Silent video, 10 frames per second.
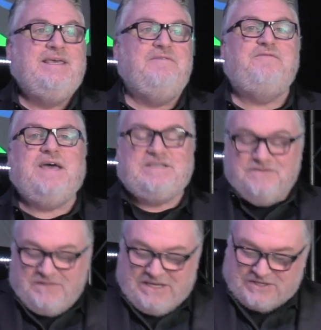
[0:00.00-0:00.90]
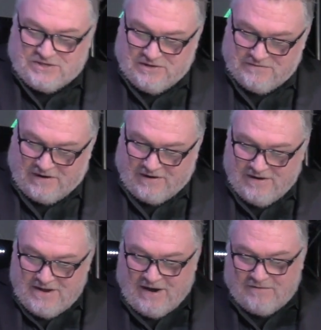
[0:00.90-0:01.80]
effectively serve our
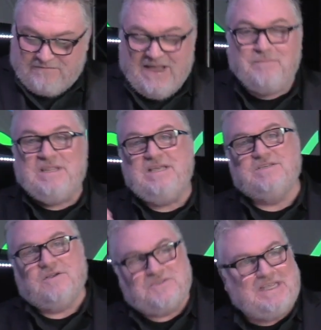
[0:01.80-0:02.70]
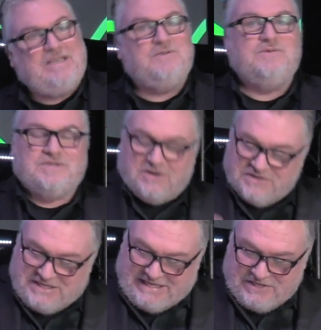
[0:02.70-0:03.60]
families, our singles, our
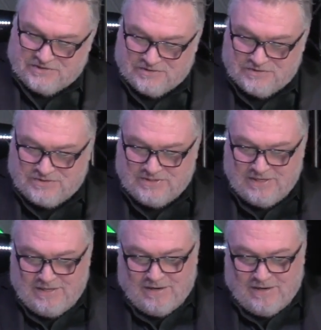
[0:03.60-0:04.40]
seniors,